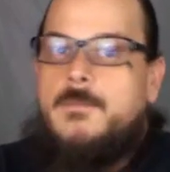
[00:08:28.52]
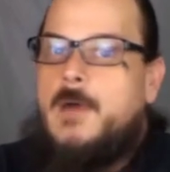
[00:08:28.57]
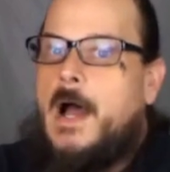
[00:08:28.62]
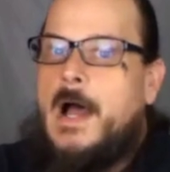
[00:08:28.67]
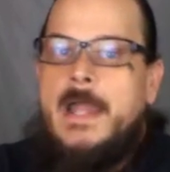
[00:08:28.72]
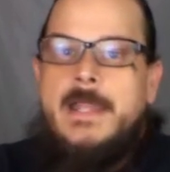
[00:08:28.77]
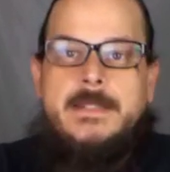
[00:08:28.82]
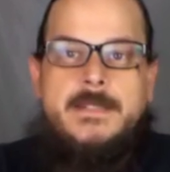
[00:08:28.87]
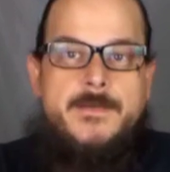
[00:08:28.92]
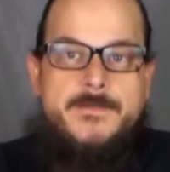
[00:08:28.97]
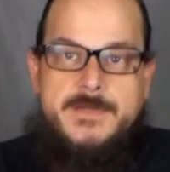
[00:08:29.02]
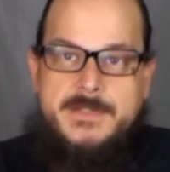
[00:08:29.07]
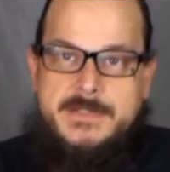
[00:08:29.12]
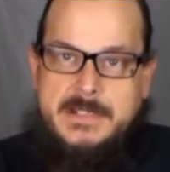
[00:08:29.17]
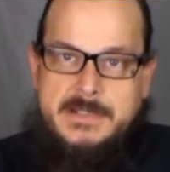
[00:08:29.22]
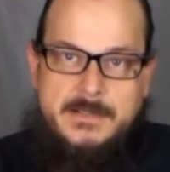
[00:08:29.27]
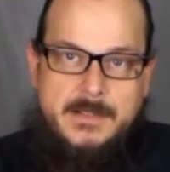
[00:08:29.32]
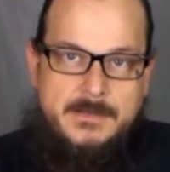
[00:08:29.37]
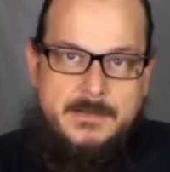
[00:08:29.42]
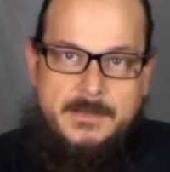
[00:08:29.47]
I ain't never
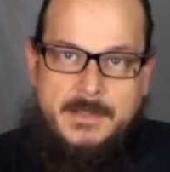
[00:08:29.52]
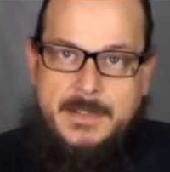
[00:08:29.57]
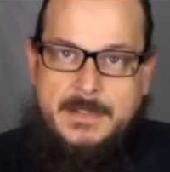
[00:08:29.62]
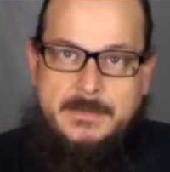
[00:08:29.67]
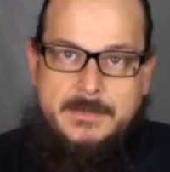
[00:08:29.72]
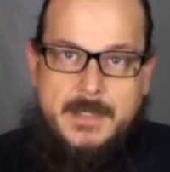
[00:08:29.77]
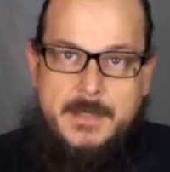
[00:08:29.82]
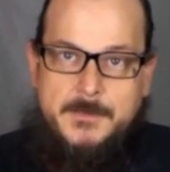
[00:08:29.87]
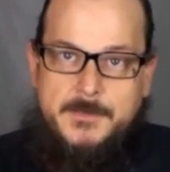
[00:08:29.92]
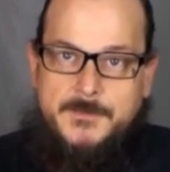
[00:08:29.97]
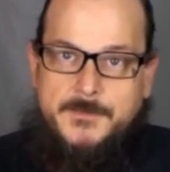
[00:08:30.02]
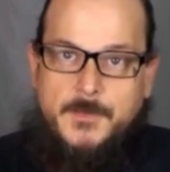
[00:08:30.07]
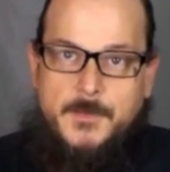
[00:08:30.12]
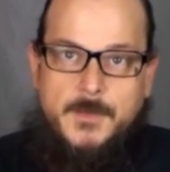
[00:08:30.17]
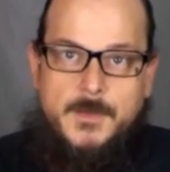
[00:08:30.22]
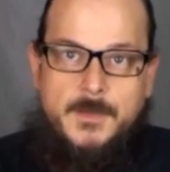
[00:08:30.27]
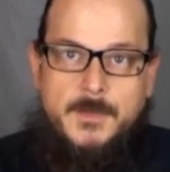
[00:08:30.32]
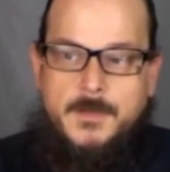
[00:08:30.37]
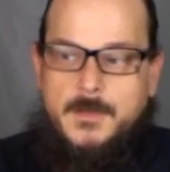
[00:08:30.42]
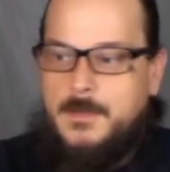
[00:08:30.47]
seen nothing like that
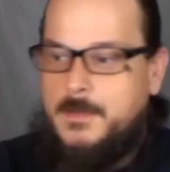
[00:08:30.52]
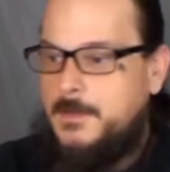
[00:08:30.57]
before.